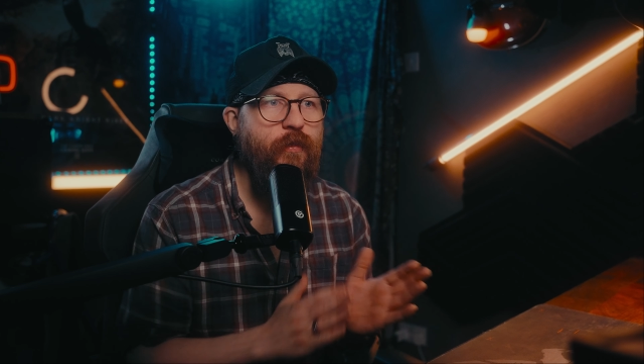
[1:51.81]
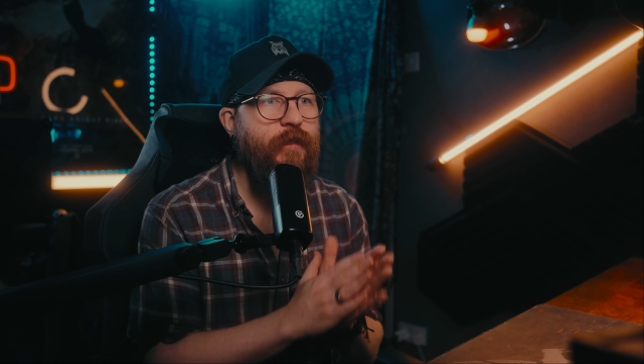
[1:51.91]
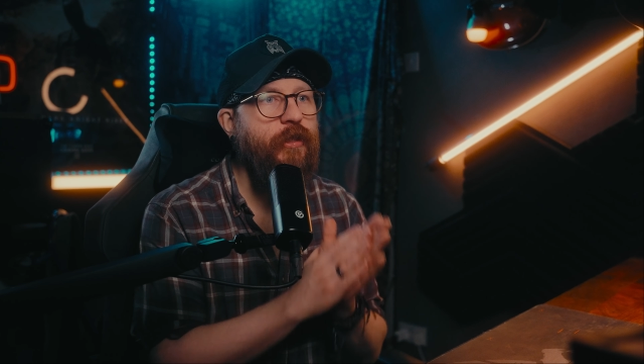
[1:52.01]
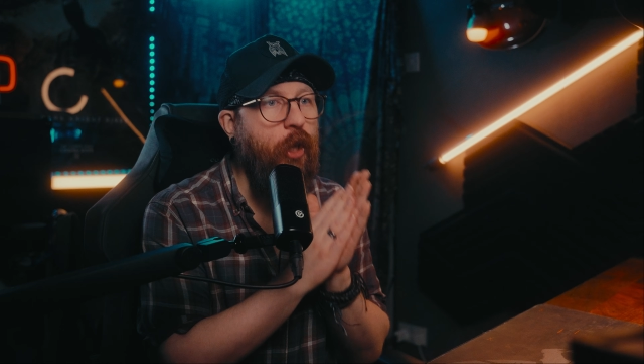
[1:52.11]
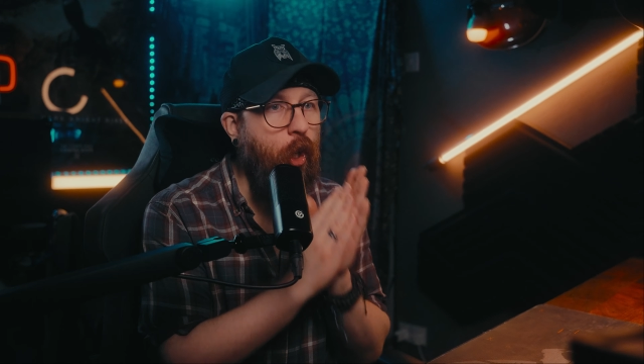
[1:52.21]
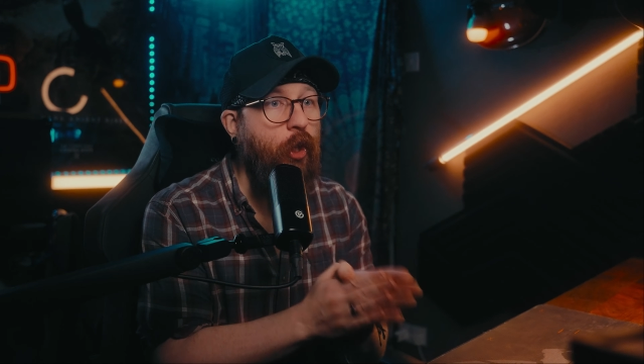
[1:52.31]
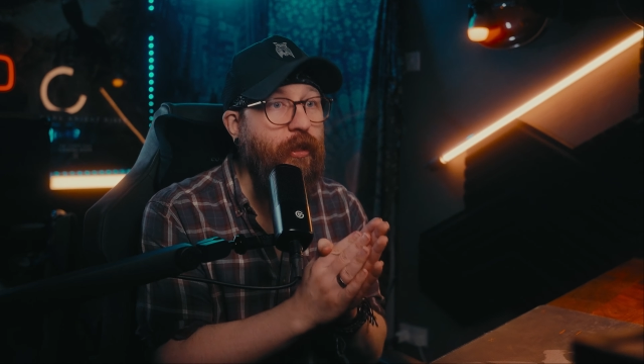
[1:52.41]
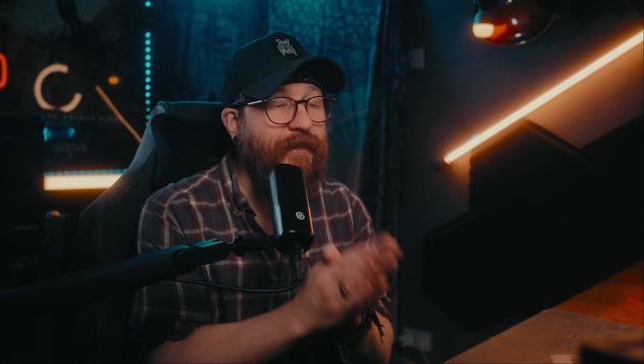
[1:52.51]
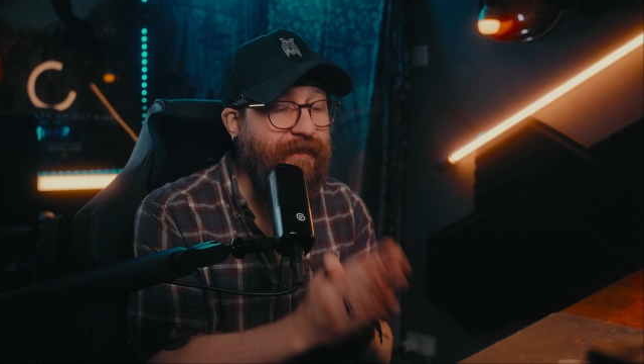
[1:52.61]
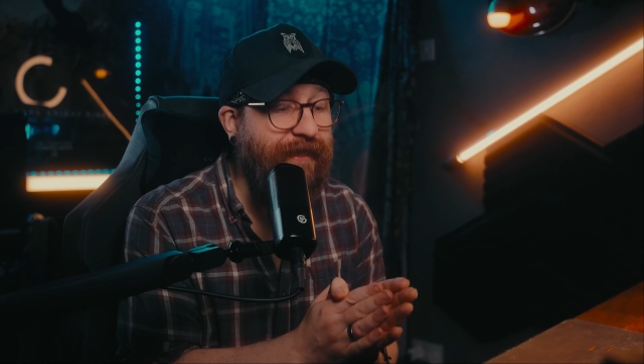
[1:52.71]
which
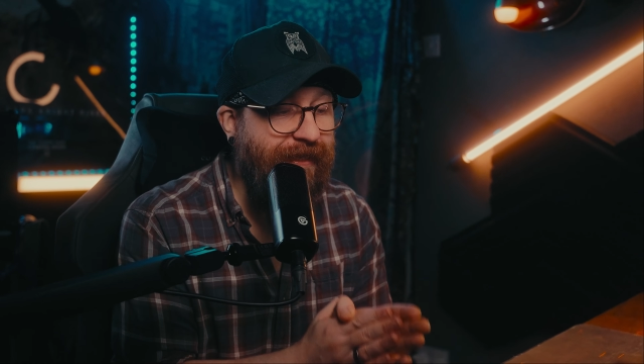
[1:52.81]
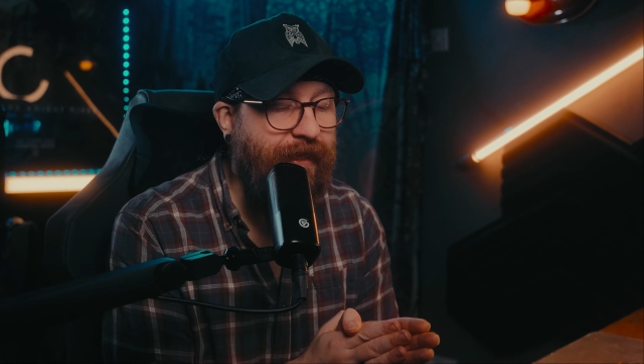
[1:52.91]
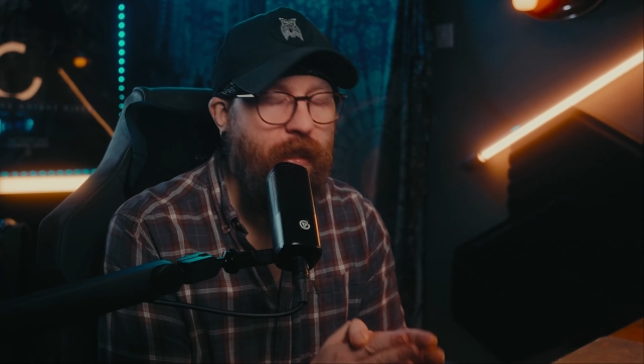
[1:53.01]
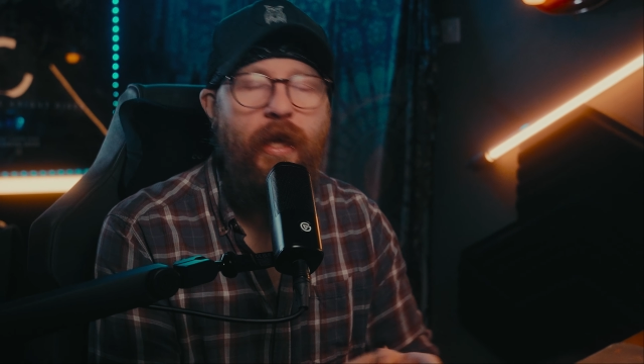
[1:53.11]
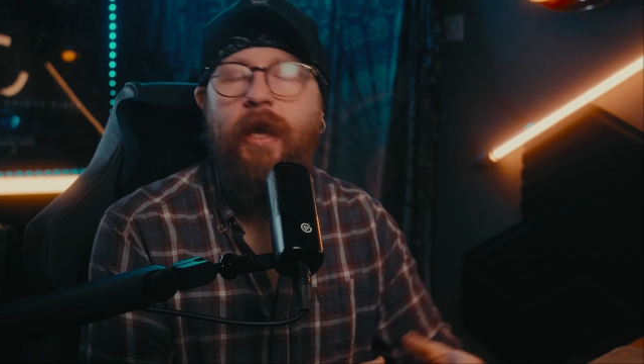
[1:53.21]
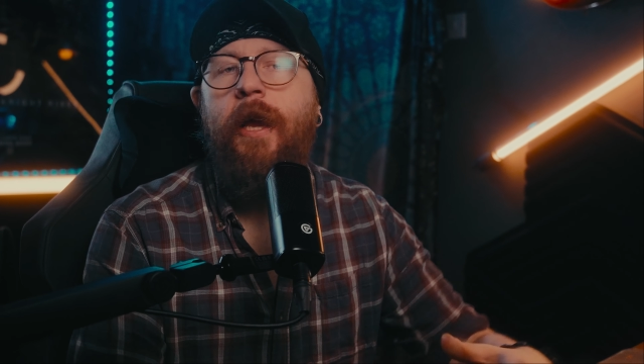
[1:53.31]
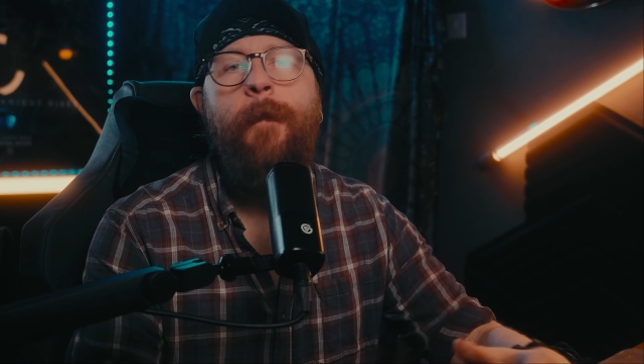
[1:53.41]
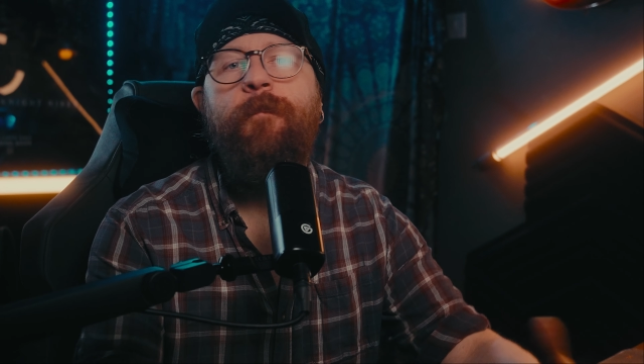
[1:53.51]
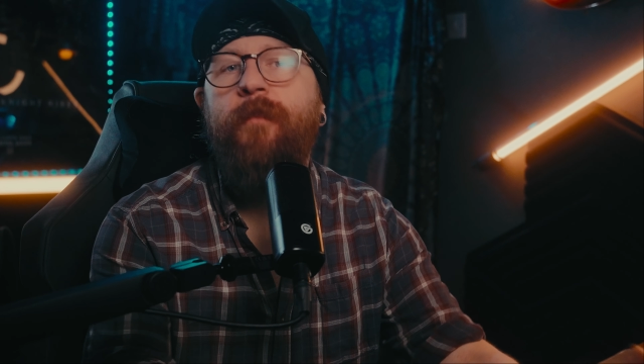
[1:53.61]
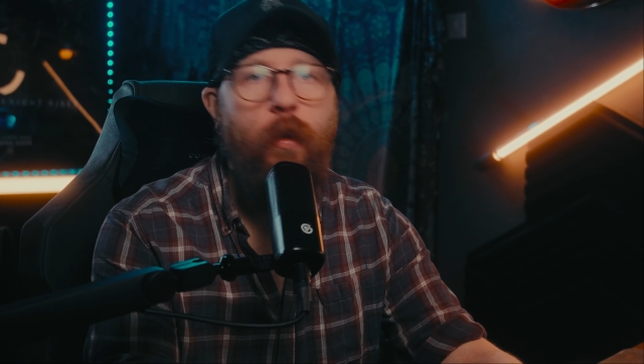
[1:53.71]
honestly
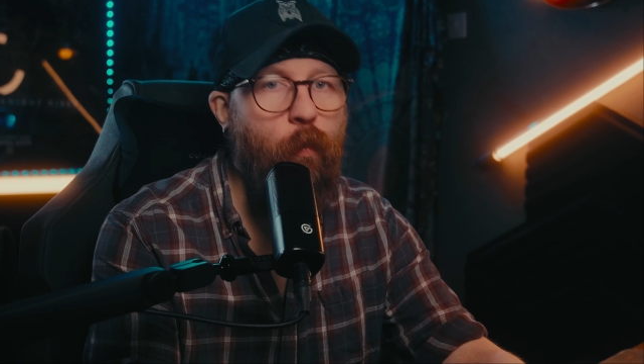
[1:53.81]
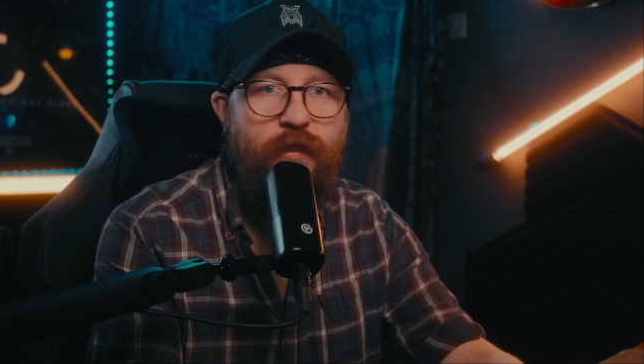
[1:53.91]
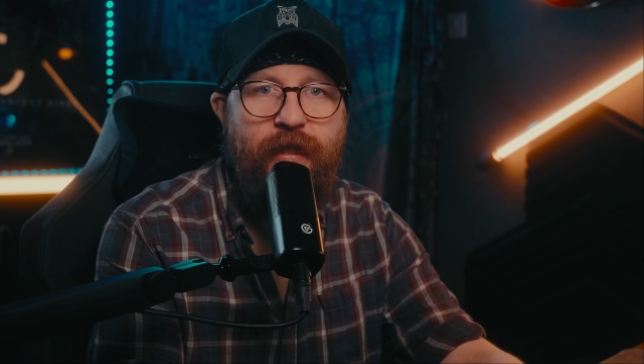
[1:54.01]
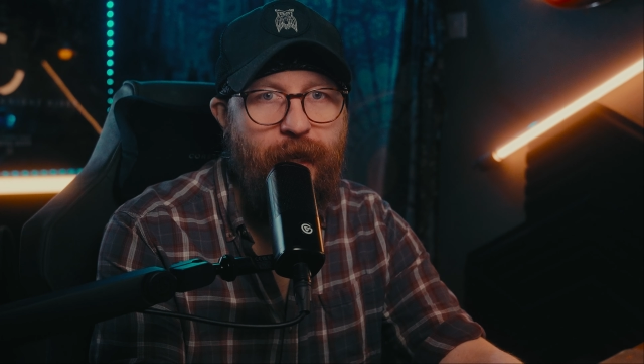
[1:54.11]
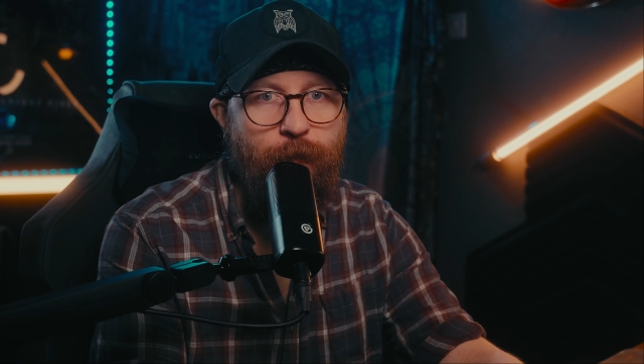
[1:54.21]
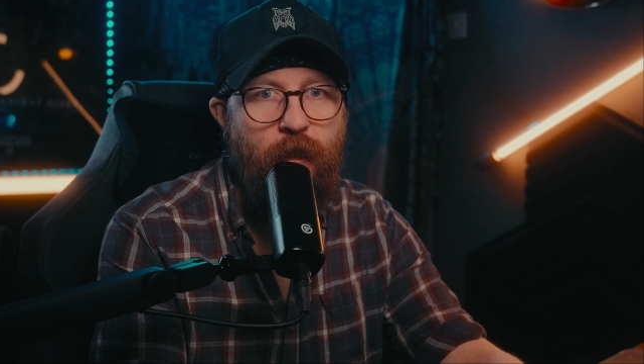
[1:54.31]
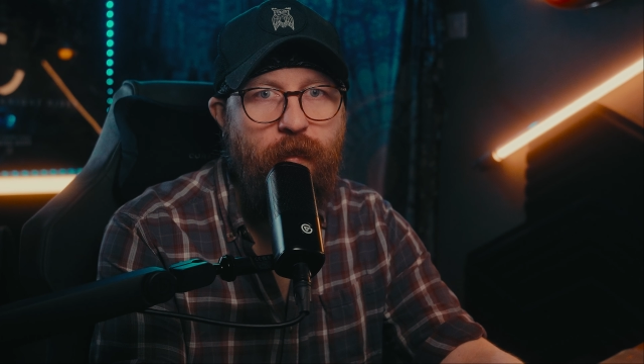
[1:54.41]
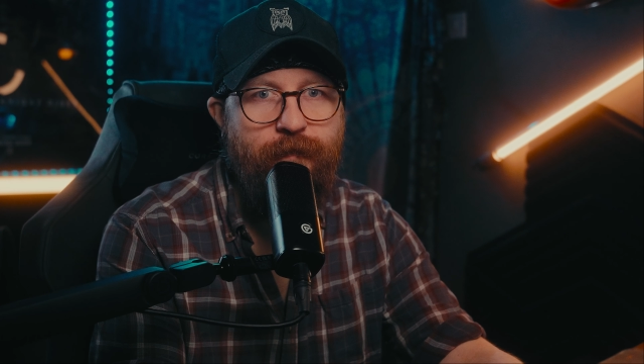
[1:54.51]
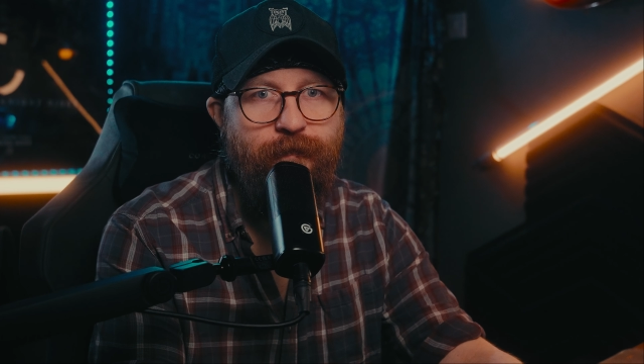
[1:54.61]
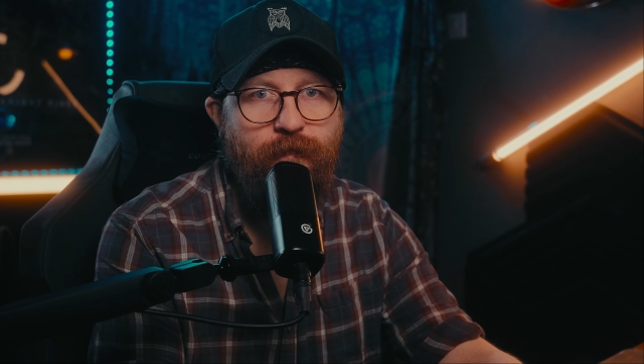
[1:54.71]
was a nightmare.
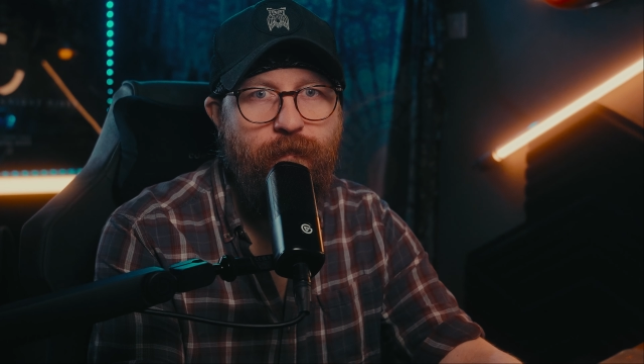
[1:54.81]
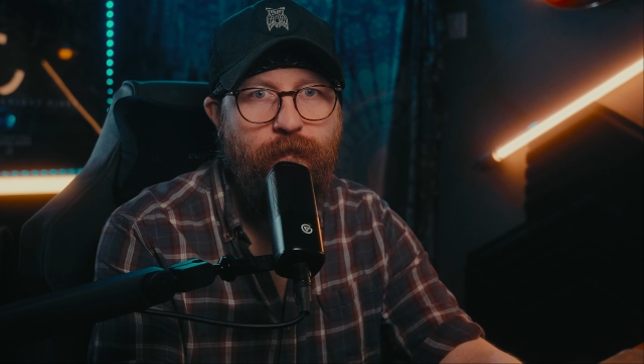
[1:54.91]
But